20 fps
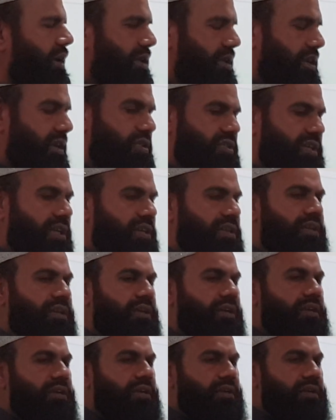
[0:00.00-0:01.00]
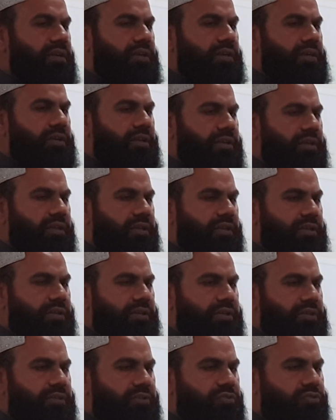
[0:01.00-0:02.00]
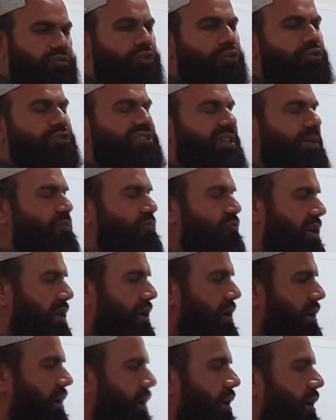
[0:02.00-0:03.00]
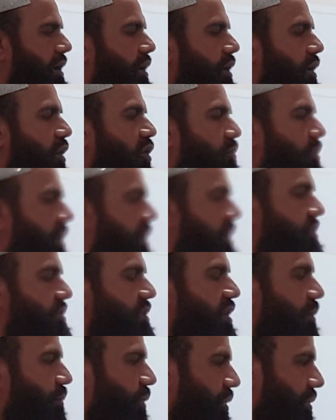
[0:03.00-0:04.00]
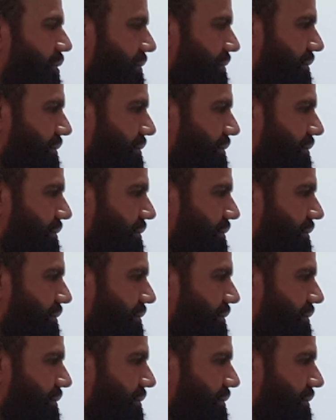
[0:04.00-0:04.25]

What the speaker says: and they said, throw somewhere nobody step on.